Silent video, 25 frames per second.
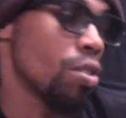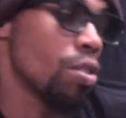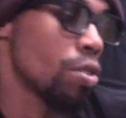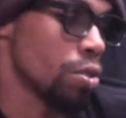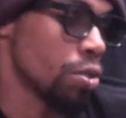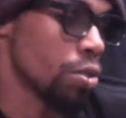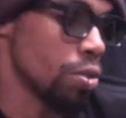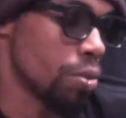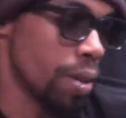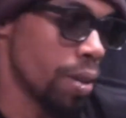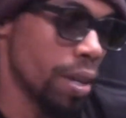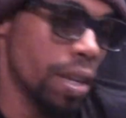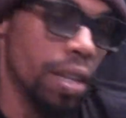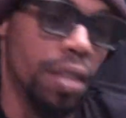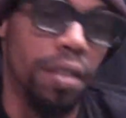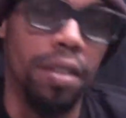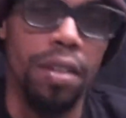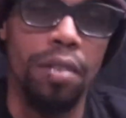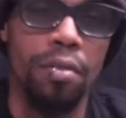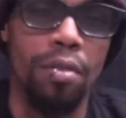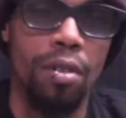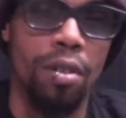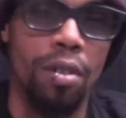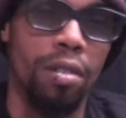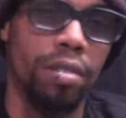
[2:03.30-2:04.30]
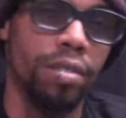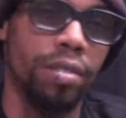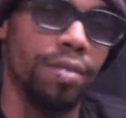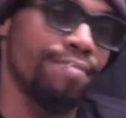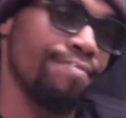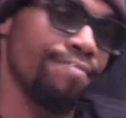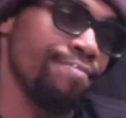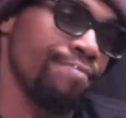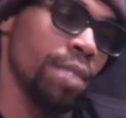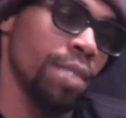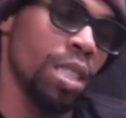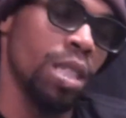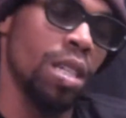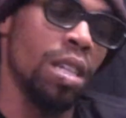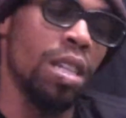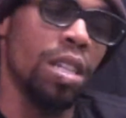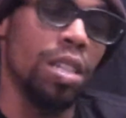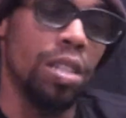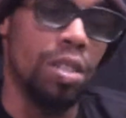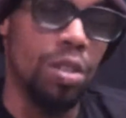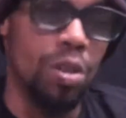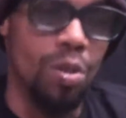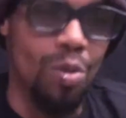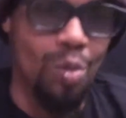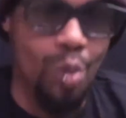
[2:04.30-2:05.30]
or do anything wrong.
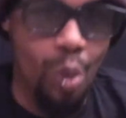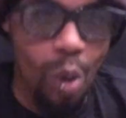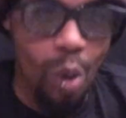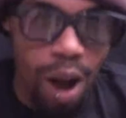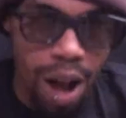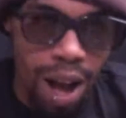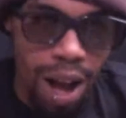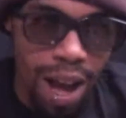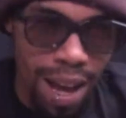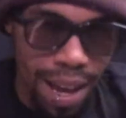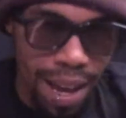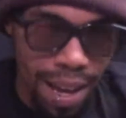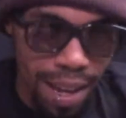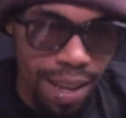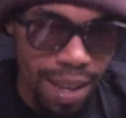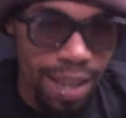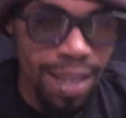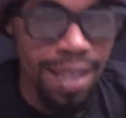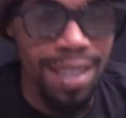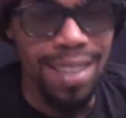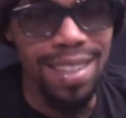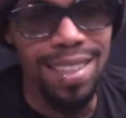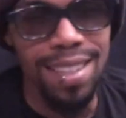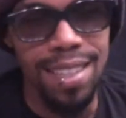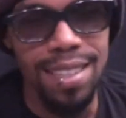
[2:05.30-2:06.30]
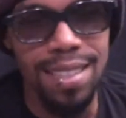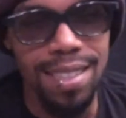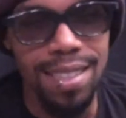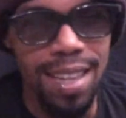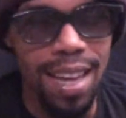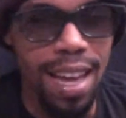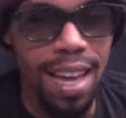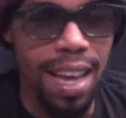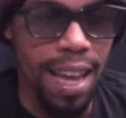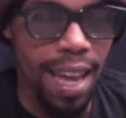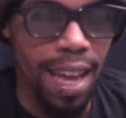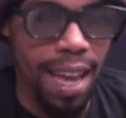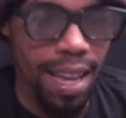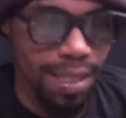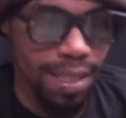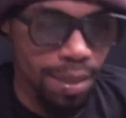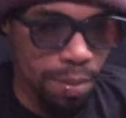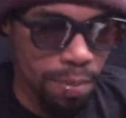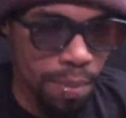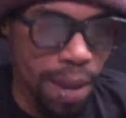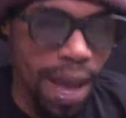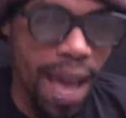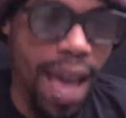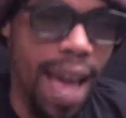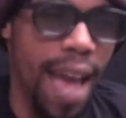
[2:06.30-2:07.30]
You know why? This guy has a
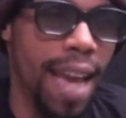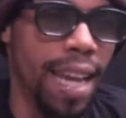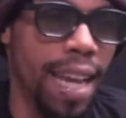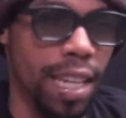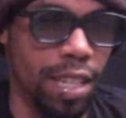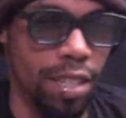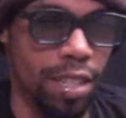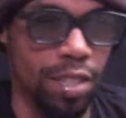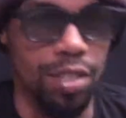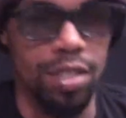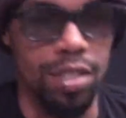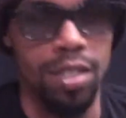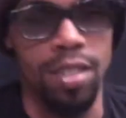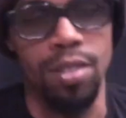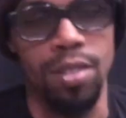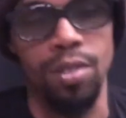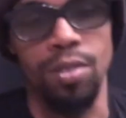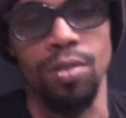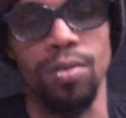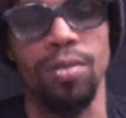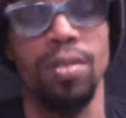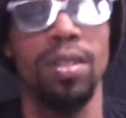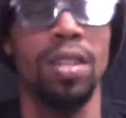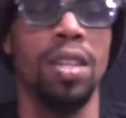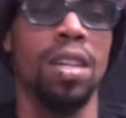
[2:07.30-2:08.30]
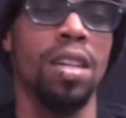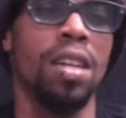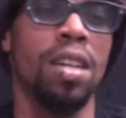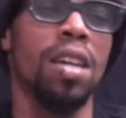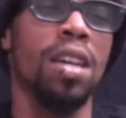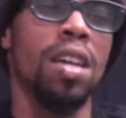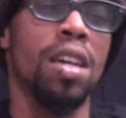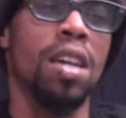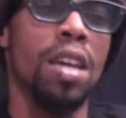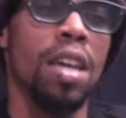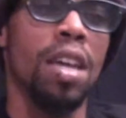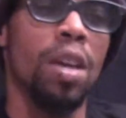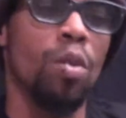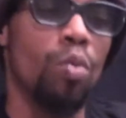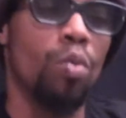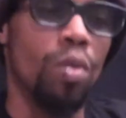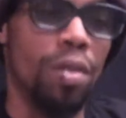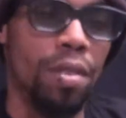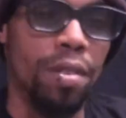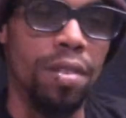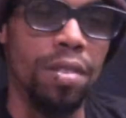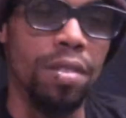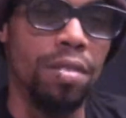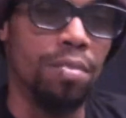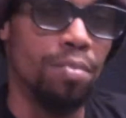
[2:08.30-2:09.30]
package deal with
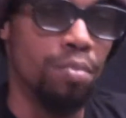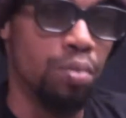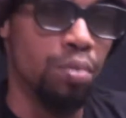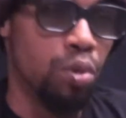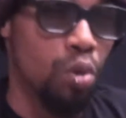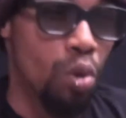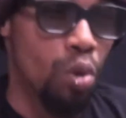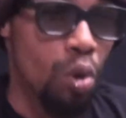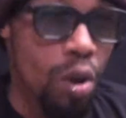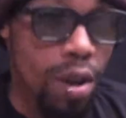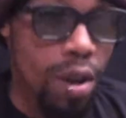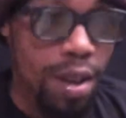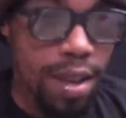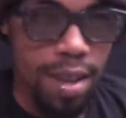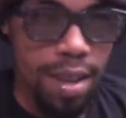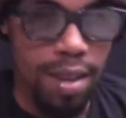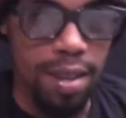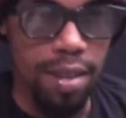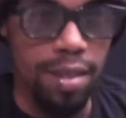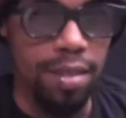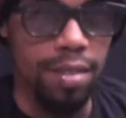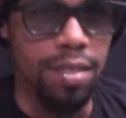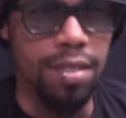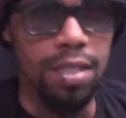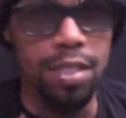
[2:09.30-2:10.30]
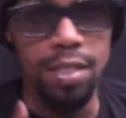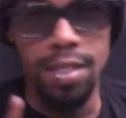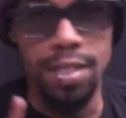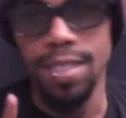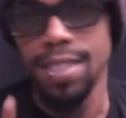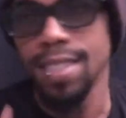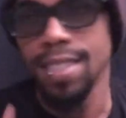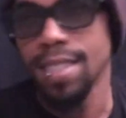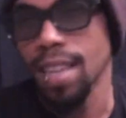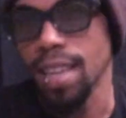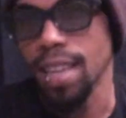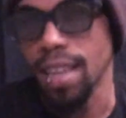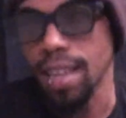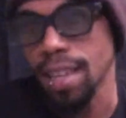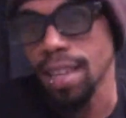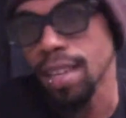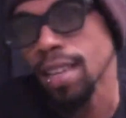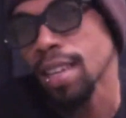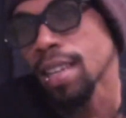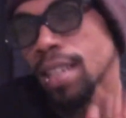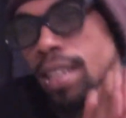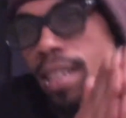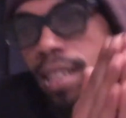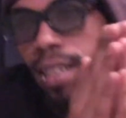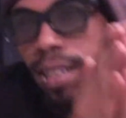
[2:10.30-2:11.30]
his employees to say,
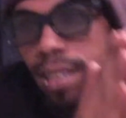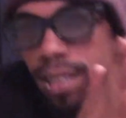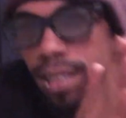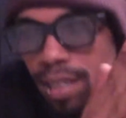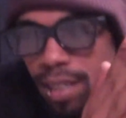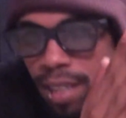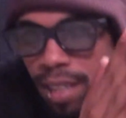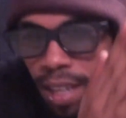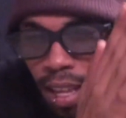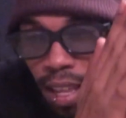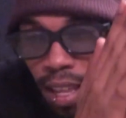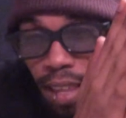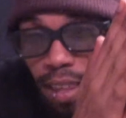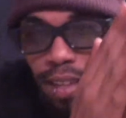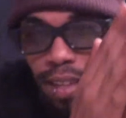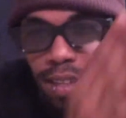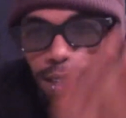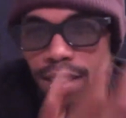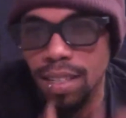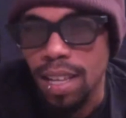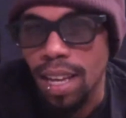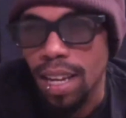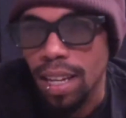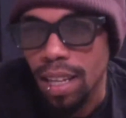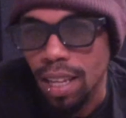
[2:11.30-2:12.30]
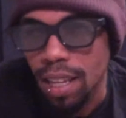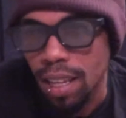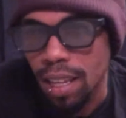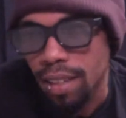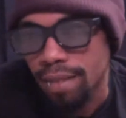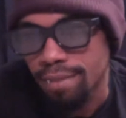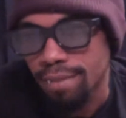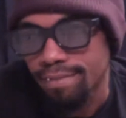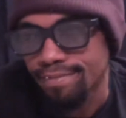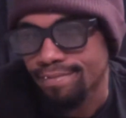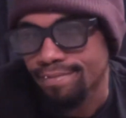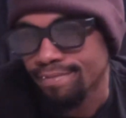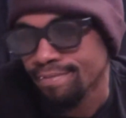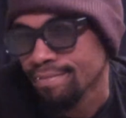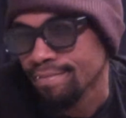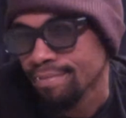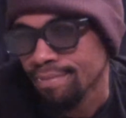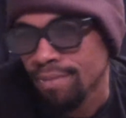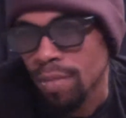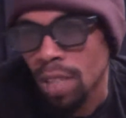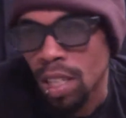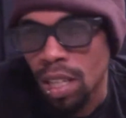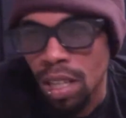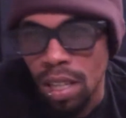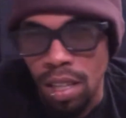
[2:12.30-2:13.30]
now listen, they just had a kid.
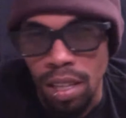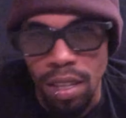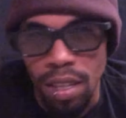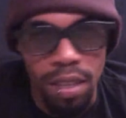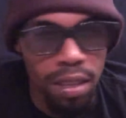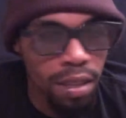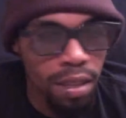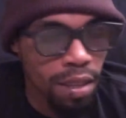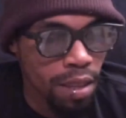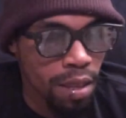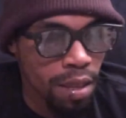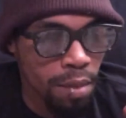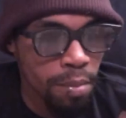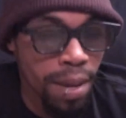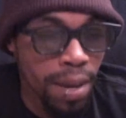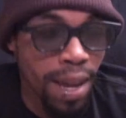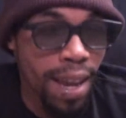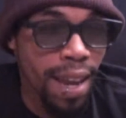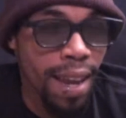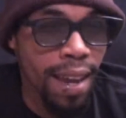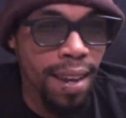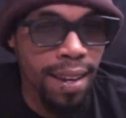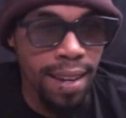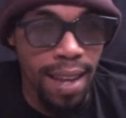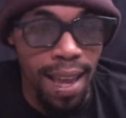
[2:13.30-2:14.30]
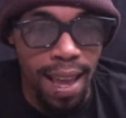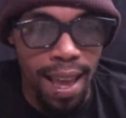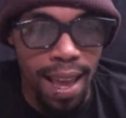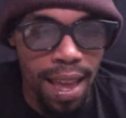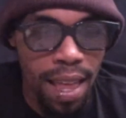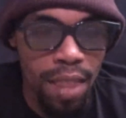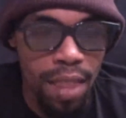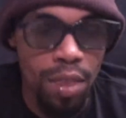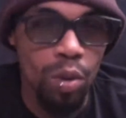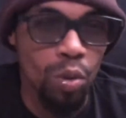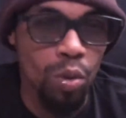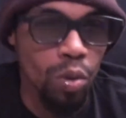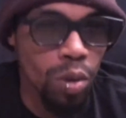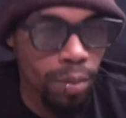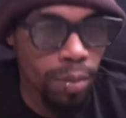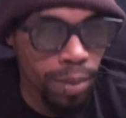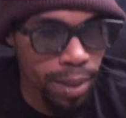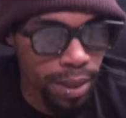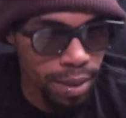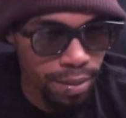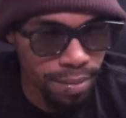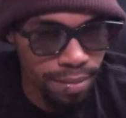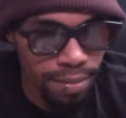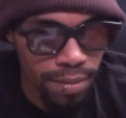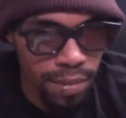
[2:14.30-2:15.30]
The man and the
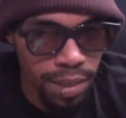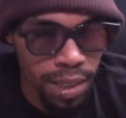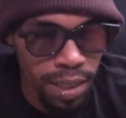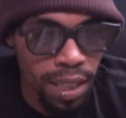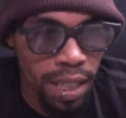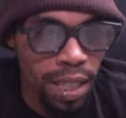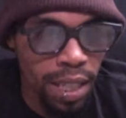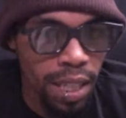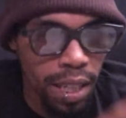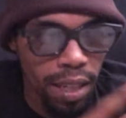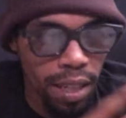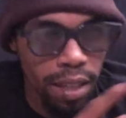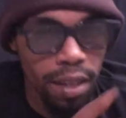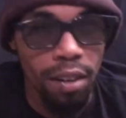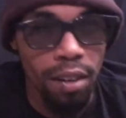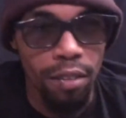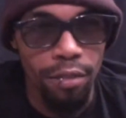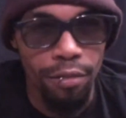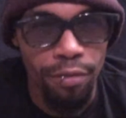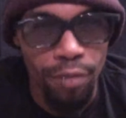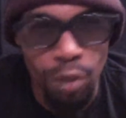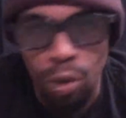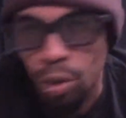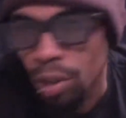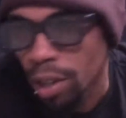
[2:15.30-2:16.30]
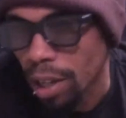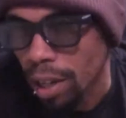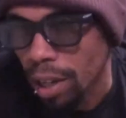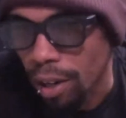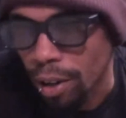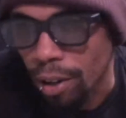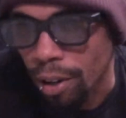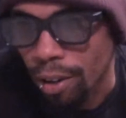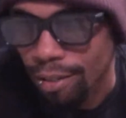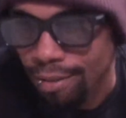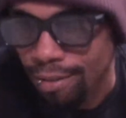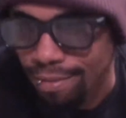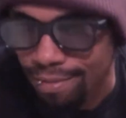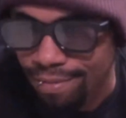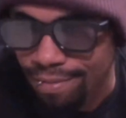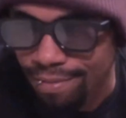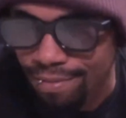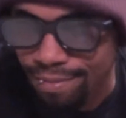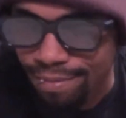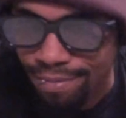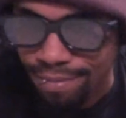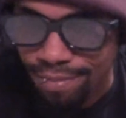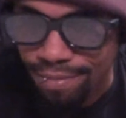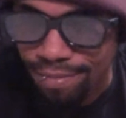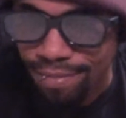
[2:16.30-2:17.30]
woman get a full year,
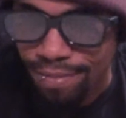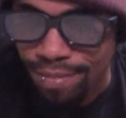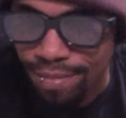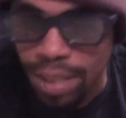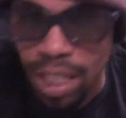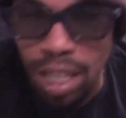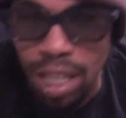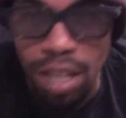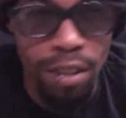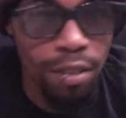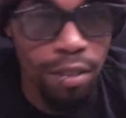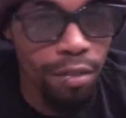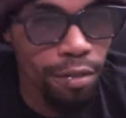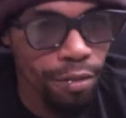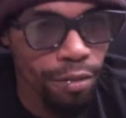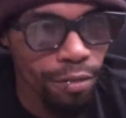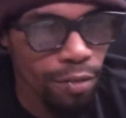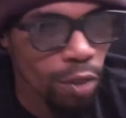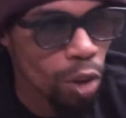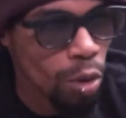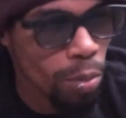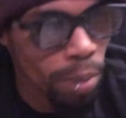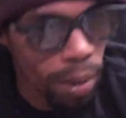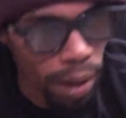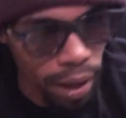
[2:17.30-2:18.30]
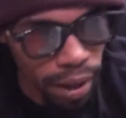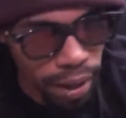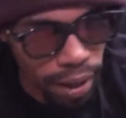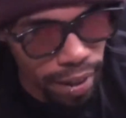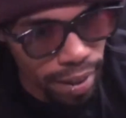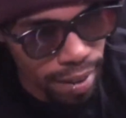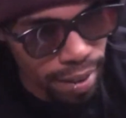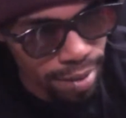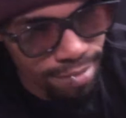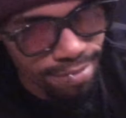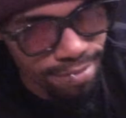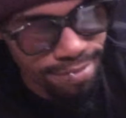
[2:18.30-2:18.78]
full pay,